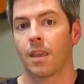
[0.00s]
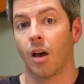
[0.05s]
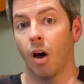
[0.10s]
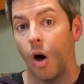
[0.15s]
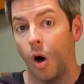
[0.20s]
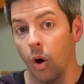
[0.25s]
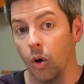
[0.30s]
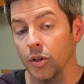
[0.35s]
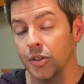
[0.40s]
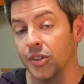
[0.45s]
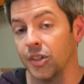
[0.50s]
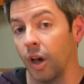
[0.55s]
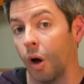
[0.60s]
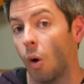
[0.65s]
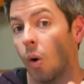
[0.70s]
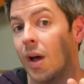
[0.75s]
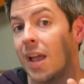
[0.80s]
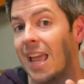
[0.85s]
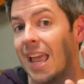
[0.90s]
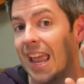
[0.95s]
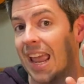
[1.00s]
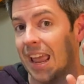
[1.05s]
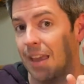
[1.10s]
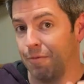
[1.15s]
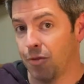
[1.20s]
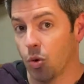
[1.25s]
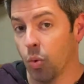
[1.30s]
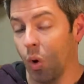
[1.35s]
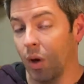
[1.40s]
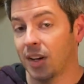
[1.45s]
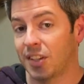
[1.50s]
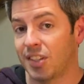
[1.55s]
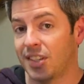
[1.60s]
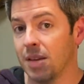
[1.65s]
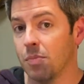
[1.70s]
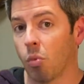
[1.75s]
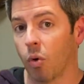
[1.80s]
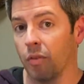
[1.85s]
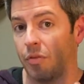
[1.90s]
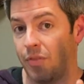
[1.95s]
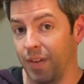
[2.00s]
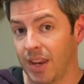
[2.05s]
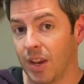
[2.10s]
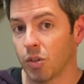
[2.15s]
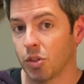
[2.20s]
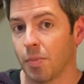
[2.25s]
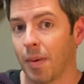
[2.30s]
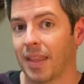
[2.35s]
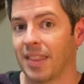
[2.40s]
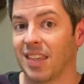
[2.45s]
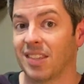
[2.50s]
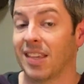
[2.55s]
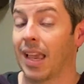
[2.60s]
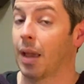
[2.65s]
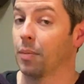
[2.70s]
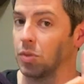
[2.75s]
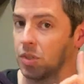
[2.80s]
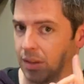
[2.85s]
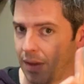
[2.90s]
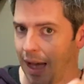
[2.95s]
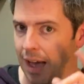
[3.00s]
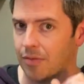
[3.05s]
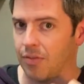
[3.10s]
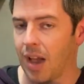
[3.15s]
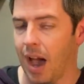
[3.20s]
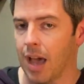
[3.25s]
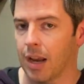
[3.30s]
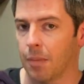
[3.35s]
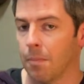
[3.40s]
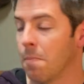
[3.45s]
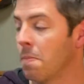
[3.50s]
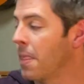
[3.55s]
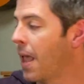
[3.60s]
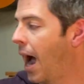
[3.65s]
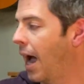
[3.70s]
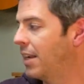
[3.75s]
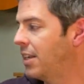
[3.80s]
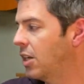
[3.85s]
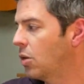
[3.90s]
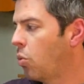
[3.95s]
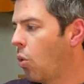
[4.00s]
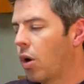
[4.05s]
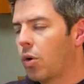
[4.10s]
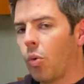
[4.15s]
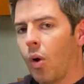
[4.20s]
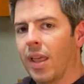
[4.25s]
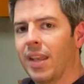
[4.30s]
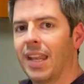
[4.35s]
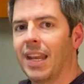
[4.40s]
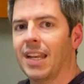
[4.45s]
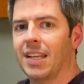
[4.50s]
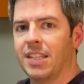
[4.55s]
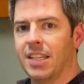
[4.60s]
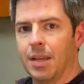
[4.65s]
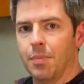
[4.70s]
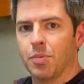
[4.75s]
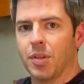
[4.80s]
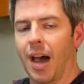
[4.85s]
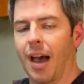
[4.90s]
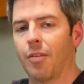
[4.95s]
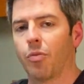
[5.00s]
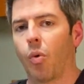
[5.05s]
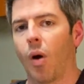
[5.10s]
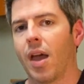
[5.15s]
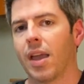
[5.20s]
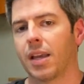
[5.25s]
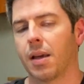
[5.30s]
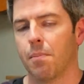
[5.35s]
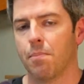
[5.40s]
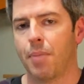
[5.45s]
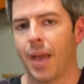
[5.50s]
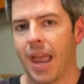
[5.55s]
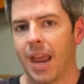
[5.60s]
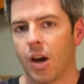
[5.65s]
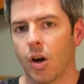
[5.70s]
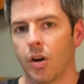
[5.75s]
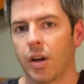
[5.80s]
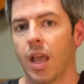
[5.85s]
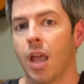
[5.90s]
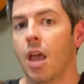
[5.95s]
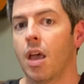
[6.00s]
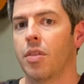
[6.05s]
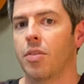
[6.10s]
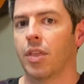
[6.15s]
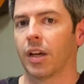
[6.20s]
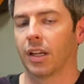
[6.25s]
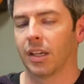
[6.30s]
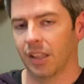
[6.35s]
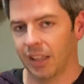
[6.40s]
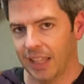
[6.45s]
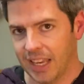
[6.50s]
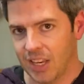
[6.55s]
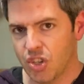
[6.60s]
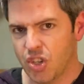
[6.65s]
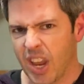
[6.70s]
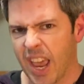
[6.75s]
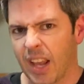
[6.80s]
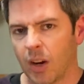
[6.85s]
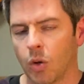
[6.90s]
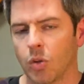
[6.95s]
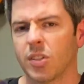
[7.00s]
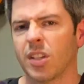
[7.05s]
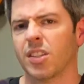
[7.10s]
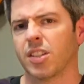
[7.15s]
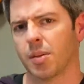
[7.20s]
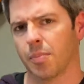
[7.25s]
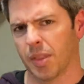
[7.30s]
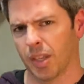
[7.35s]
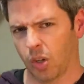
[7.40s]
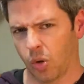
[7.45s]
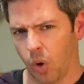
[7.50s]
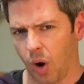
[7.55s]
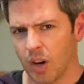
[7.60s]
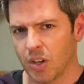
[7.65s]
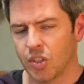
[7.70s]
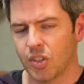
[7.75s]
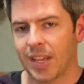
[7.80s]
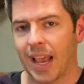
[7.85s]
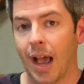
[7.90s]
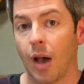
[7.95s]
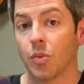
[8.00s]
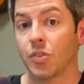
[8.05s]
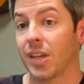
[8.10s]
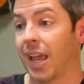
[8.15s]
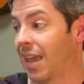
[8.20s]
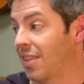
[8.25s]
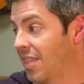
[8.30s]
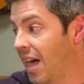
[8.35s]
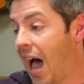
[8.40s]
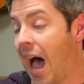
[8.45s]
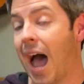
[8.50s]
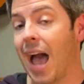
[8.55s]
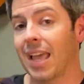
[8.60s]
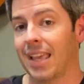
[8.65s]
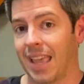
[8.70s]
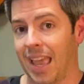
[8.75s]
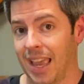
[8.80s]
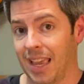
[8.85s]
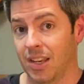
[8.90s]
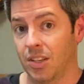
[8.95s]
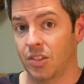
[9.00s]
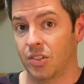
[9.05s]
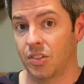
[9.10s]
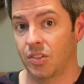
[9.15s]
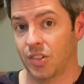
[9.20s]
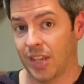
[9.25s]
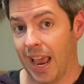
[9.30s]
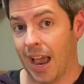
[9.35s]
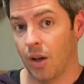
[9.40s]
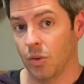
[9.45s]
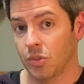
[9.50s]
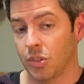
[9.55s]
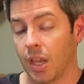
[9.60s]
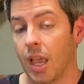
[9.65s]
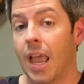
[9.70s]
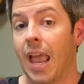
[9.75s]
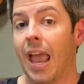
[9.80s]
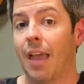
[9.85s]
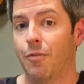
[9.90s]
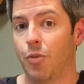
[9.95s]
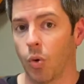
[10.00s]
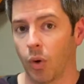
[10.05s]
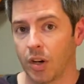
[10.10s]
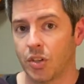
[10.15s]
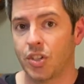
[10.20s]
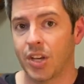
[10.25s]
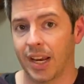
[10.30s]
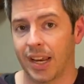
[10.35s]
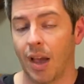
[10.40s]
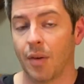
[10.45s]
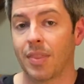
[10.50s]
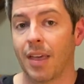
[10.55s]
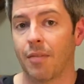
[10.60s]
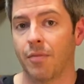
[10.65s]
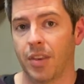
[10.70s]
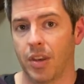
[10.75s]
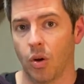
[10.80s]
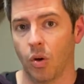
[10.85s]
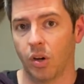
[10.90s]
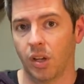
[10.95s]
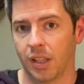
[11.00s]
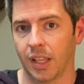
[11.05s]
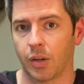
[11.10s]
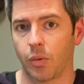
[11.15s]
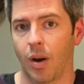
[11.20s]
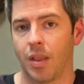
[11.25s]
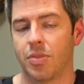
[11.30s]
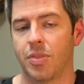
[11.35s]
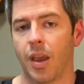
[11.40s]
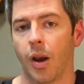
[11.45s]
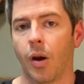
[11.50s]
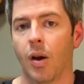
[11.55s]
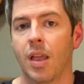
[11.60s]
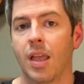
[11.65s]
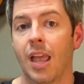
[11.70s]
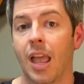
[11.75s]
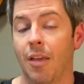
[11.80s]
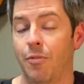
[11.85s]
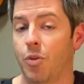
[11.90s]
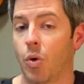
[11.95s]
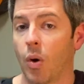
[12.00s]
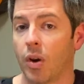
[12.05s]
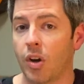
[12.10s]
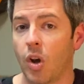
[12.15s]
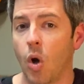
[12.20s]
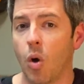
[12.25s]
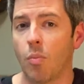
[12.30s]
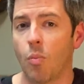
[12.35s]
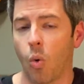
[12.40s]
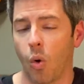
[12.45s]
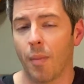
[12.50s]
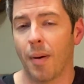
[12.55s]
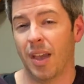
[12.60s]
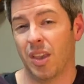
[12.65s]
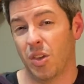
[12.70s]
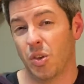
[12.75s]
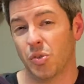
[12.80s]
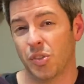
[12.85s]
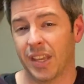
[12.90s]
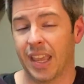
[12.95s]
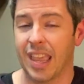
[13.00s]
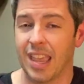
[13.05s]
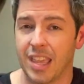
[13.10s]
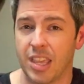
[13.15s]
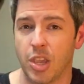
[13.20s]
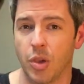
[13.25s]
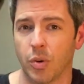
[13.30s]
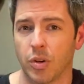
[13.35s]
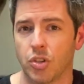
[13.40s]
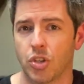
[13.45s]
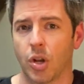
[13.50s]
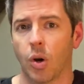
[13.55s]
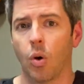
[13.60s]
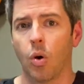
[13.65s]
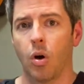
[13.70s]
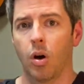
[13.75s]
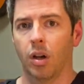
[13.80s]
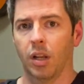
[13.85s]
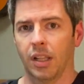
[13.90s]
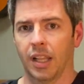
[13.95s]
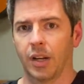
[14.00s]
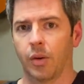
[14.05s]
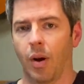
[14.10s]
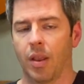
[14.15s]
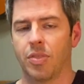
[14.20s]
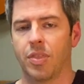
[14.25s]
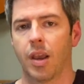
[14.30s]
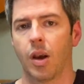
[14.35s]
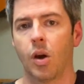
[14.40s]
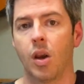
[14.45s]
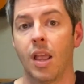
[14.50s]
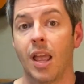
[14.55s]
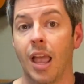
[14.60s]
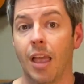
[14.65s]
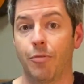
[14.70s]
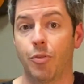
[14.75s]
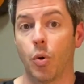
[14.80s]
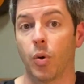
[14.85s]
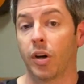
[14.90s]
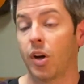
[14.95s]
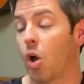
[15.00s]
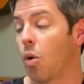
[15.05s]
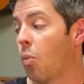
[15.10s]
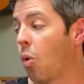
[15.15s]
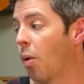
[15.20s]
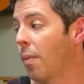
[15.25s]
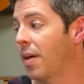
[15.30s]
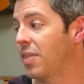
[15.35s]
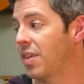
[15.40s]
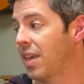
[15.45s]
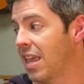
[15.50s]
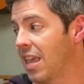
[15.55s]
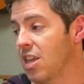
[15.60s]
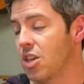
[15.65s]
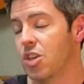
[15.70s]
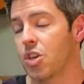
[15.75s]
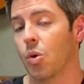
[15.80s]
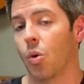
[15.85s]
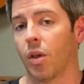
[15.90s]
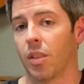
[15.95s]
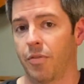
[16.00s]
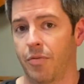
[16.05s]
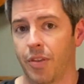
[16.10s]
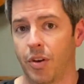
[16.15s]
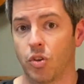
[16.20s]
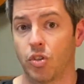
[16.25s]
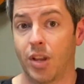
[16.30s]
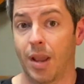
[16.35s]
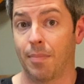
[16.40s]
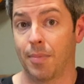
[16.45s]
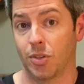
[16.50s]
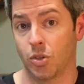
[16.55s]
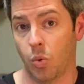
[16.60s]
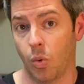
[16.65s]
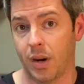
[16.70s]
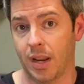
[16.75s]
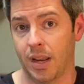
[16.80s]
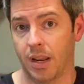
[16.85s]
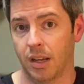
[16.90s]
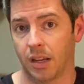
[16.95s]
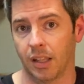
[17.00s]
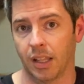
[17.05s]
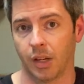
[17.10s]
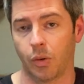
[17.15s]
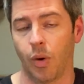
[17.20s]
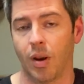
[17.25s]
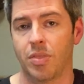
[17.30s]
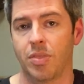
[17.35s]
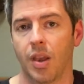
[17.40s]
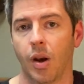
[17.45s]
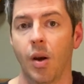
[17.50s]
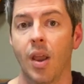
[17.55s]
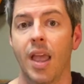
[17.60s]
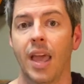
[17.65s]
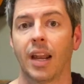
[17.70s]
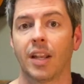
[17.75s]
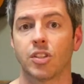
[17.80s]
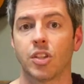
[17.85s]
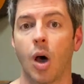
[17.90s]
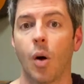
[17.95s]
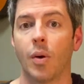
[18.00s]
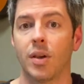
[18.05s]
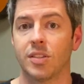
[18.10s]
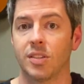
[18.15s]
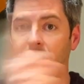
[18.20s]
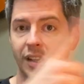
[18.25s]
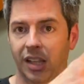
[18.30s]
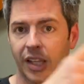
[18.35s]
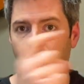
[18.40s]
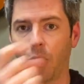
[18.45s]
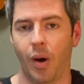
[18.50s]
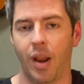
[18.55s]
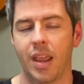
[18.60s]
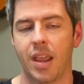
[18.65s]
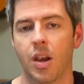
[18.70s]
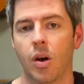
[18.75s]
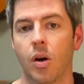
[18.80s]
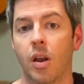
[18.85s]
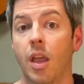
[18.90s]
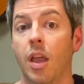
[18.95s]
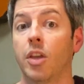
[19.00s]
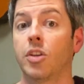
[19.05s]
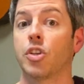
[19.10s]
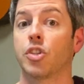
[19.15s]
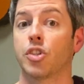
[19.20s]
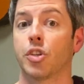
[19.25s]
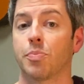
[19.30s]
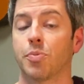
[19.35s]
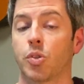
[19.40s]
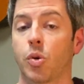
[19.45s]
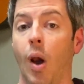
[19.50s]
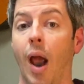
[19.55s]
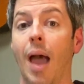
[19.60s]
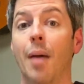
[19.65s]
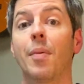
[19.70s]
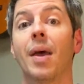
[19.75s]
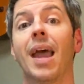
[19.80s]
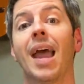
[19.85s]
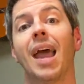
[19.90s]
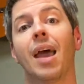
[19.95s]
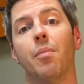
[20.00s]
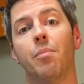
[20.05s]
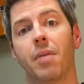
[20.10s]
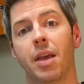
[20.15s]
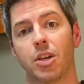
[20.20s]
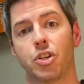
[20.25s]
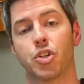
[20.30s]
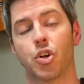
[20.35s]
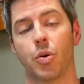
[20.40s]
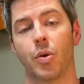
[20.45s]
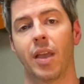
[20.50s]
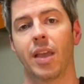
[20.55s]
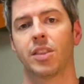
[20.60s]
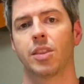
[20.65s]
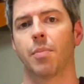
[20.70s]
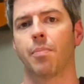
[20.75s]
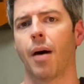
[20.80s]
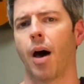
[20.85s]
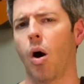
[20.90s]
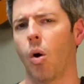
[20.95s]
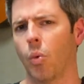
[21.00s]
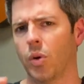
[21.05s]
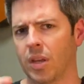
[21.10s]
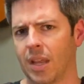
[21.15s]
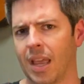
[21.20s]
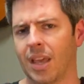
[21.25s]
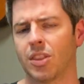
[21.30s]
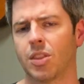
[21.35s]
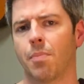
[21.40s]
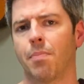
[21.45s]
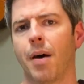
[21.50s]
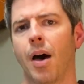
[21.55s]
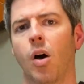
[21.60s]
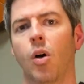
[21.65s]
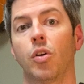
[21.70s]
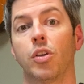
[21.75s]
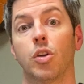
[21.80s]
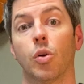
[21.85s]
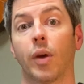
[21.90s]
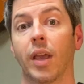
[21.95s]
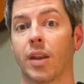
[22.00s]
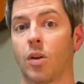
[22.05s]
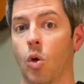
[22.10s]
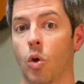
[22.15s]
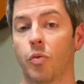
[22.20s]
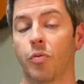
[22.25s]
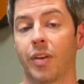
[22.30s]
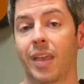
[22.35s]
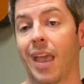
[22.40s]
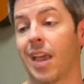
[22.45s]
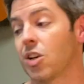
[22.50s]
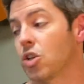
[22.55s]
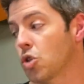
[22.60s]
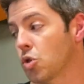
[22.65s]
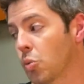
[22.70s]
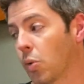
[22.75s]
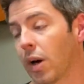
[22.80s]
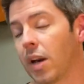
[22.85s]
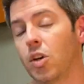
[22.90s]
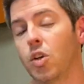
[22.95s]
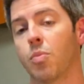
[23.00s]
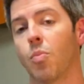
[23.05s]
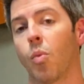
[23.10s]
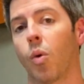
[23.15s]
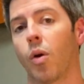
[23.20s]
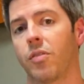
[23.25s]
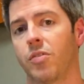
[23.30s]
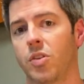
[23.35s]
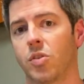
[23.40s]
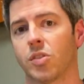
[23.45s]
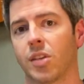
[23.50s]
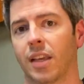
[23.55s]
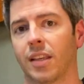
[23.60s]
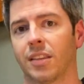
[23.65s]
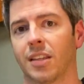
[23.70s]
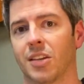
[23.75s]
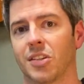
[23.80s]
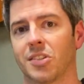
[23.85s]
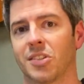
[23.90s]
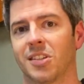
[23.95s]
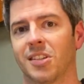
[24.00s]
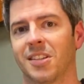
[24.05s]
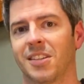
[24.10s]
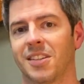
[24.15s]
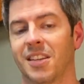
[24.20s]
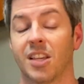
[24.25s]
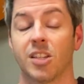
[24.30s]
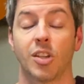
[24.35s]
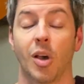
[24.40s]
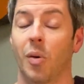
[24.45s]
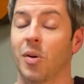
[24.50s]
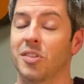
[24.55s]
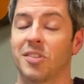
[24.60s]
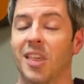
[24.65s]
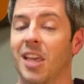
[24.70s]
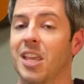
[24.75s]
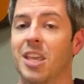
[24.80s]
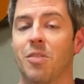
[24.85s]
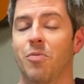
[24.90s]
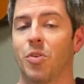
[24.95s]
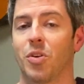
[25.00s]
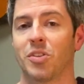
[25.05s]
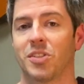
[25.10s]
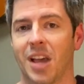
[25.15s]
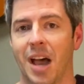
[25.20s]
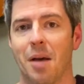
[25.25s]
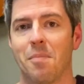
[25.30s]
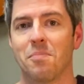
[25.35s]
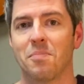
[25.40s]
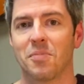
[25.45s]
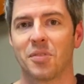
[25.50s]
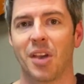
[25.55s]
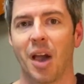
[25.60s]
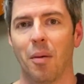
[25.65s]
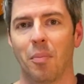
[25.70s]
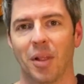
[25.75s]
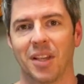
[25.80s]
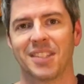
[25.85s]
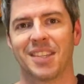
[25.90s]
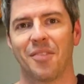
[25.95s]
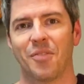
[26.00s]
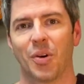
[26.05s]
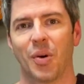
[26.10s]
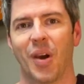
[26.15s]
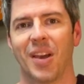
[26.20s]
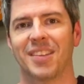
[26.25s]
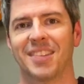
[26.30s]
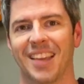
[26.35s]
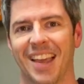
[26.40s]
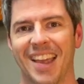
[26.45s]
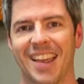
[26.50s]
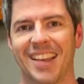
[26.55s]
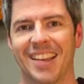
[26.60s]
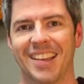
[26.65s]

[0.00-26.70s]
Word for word: Also, if you want to see more videos about these amps, I've got them. I did one where I did a deep dive where I compared the clean channels and some of the crunch sounds and the high gain sounds. If you want to check out that video, click right there. If you want to know more about using EQ in general, click right there. If you want to know more about the EQ on the Fender Champion 20, click right there. And as always, click right here to subscribe and make sure you hit the bell. When you hit the bell, you'll get notifications when I do more reviews like this. As always, thank you for your time. God bless. Have a great day.